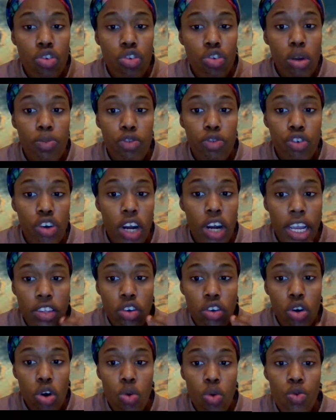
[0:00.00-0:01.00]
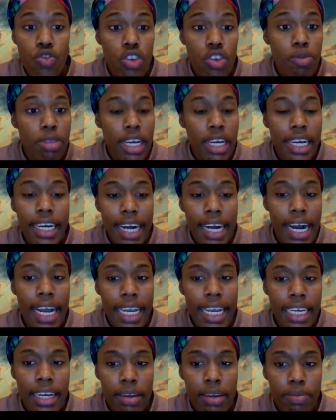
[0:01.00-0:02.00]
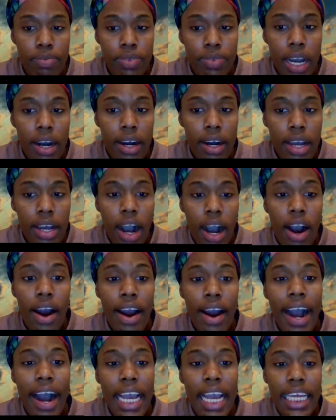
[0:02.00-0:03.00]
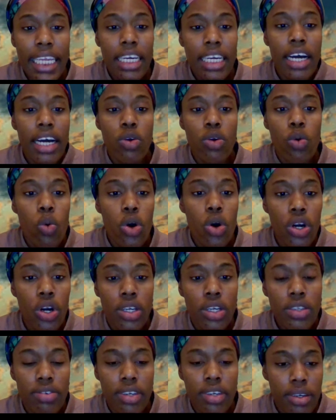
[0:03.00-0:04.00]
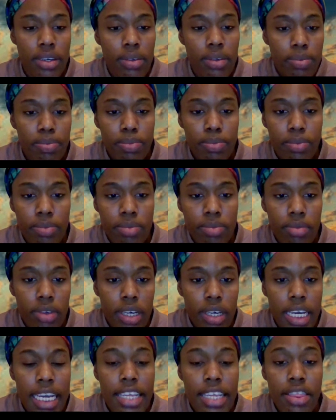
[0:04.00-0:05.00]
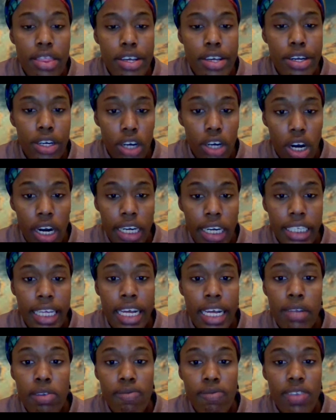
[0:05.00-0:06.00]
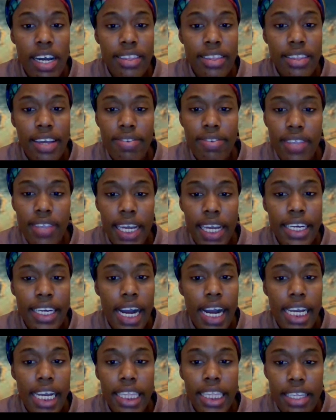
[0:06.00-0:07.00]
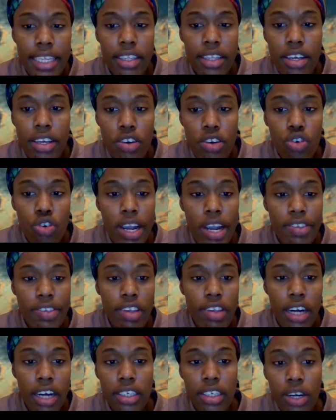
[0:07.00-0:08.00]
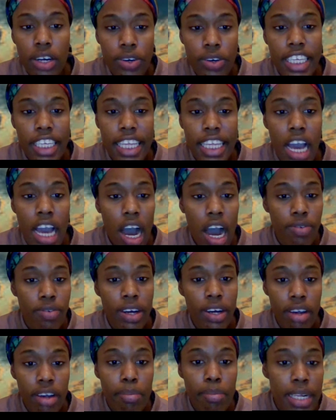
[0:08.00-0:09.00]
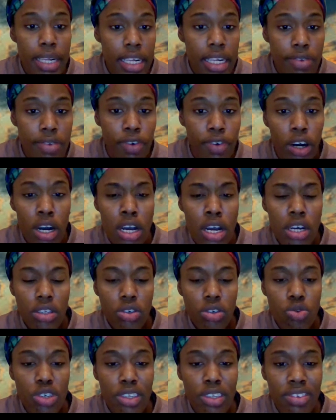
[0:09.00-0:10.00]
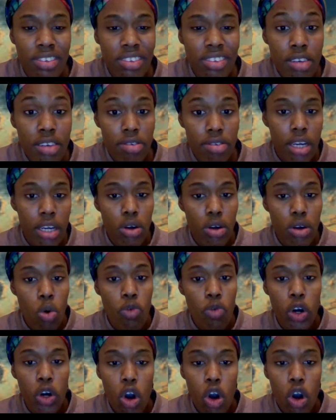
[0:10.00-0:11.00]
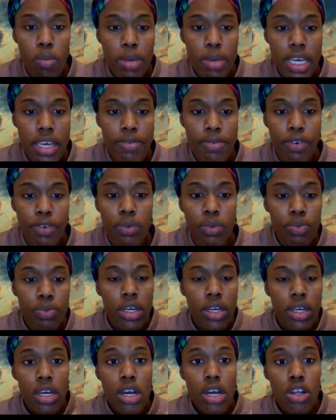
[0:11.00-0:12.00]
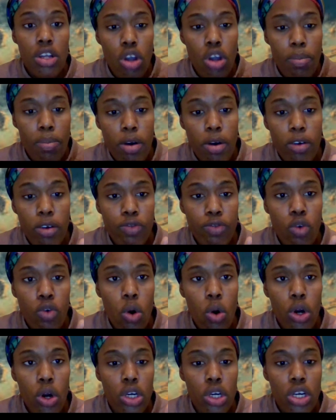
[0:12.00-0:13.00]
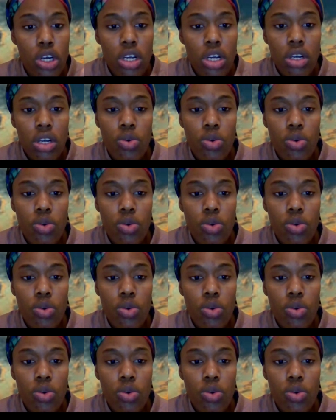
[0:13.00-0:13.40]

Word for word: the scripture. Encourage them to guide or hide God's words in their heart. Help them to understand their identity in Christ, the authority they have as a believer to resist and overcome evil. Number four,